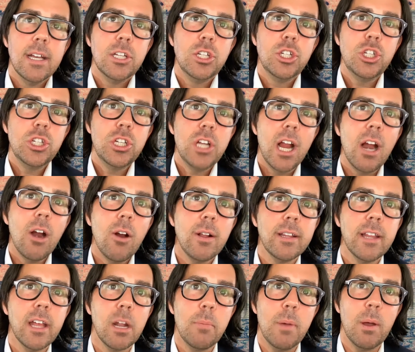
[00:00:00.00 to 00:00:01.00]
Share a
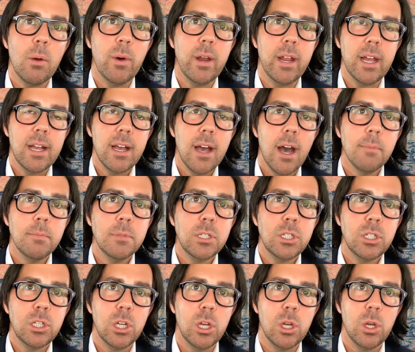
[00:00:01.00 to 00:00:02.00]
little bit when it
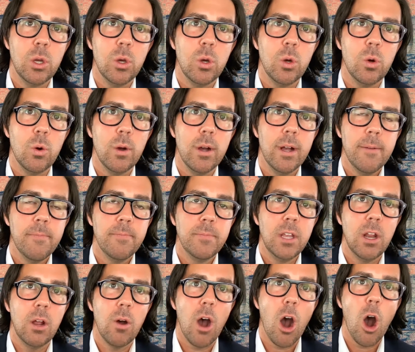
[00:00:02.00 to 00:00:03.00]
comes to,
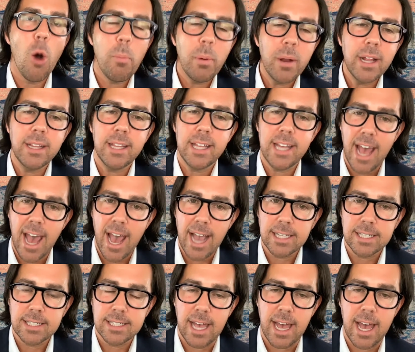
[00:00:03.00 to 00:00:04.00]
opening the
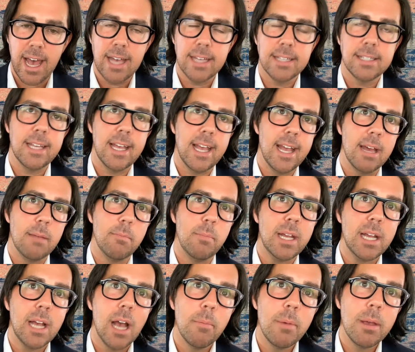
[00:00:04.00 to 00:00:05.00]
access and
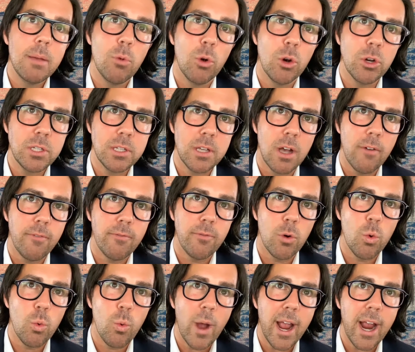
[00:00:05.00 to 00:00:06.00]
becoming more
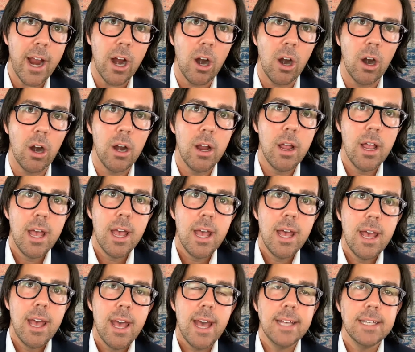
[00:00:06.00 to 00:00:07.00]
self-aware.
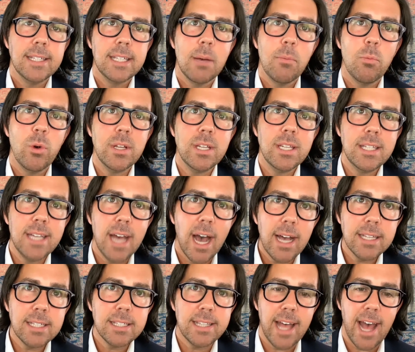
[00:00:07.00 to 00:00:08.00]
as someone
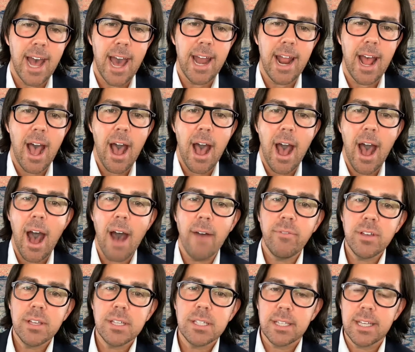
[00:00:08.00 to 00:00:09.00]
does that,
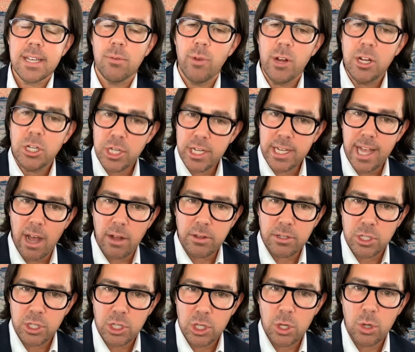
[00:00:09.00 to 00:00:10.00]
obviously reaching
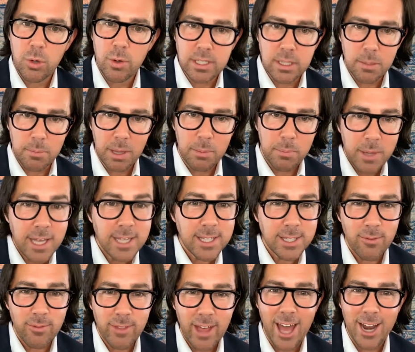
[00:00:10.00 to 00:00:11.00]
out to you is a big
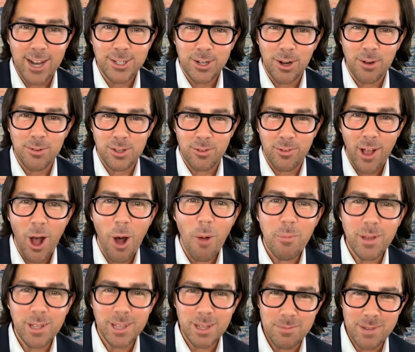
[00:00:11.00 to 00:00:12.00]
piece of that in terms of
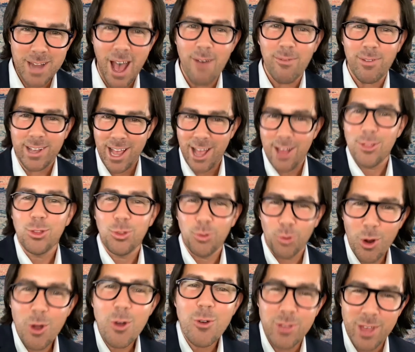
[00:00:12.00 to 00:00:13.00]
helping them navigate
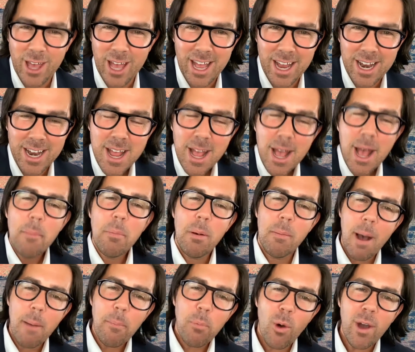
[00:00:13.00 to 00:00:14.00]
through then.
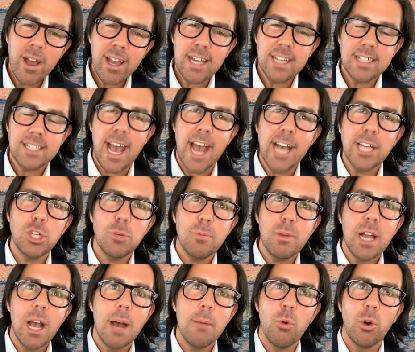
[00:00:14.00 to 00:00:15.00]
But my point is, as you
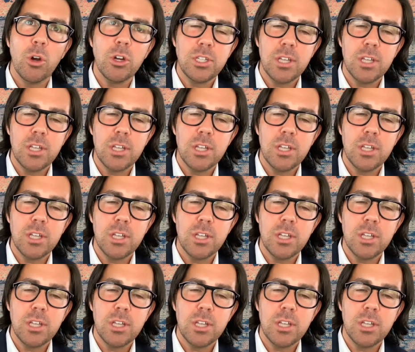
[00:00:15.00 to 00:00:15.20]
become more